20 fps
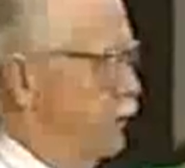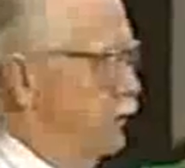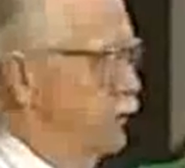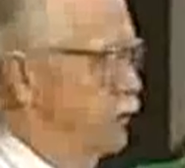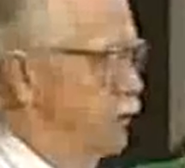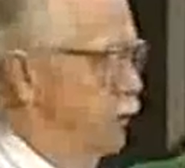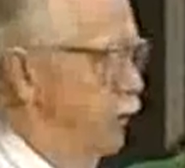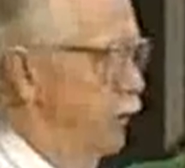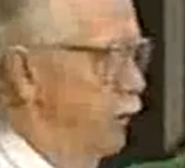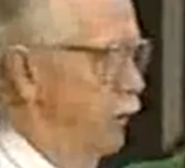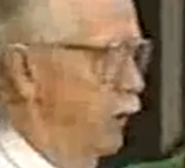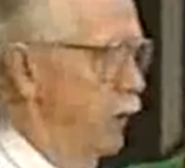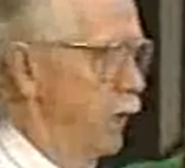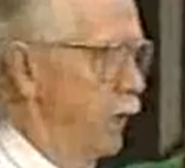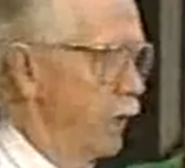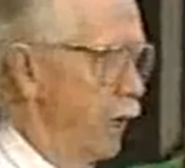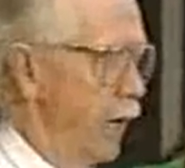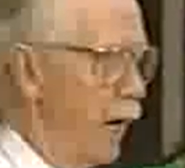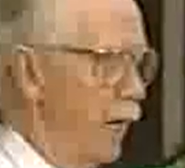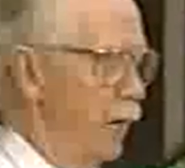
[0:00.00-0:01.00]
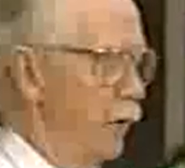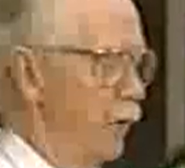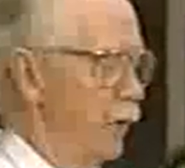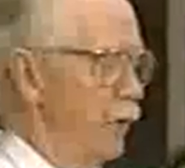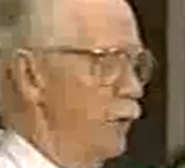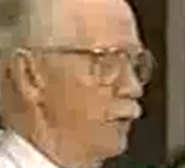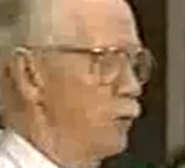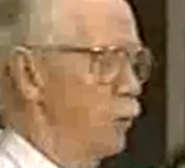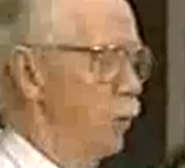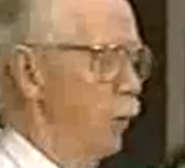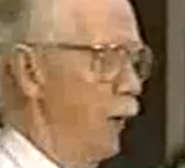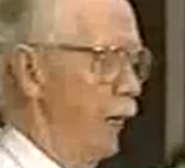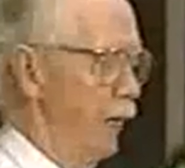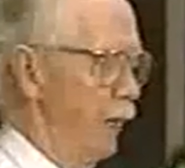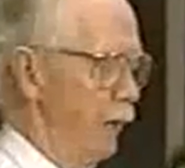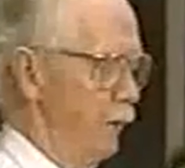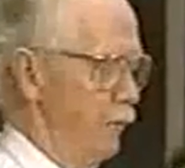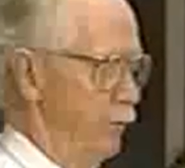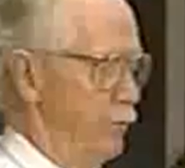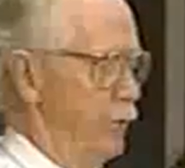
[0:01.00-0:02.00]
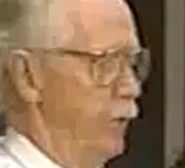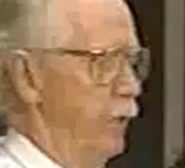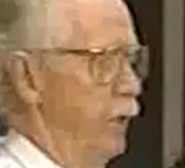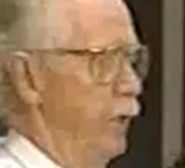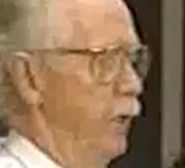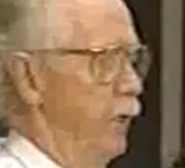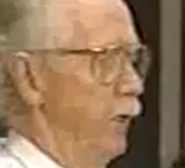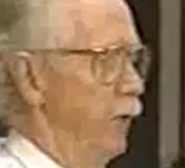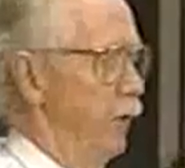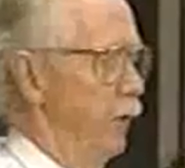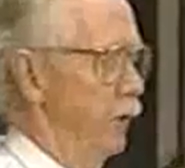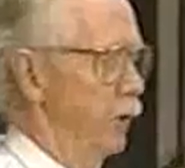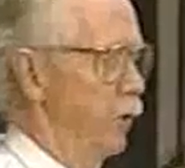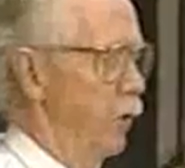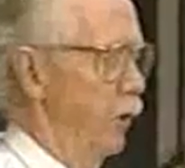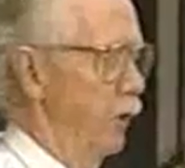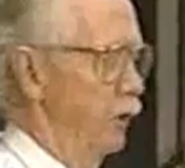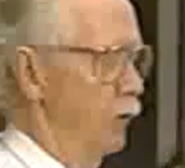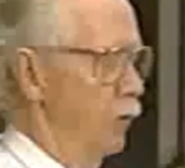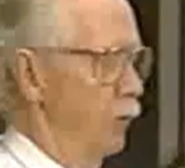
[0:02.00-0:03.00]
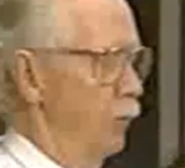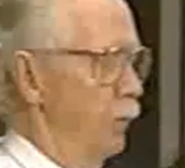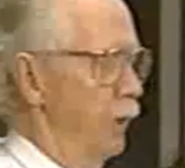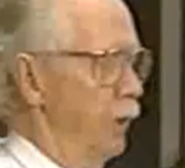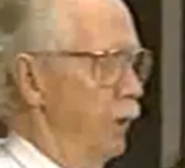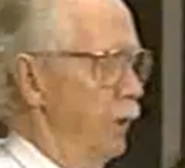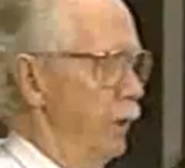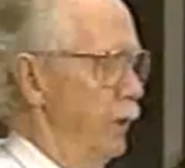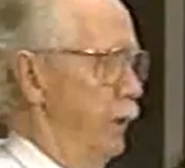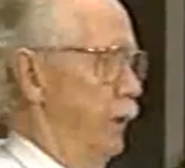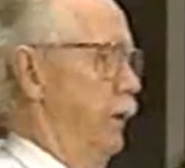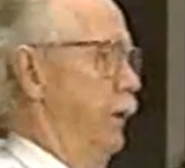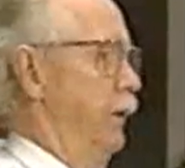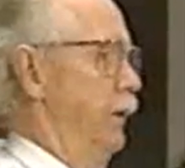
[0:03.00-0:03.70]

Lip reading: concerned, that a lot of these waves that are going to be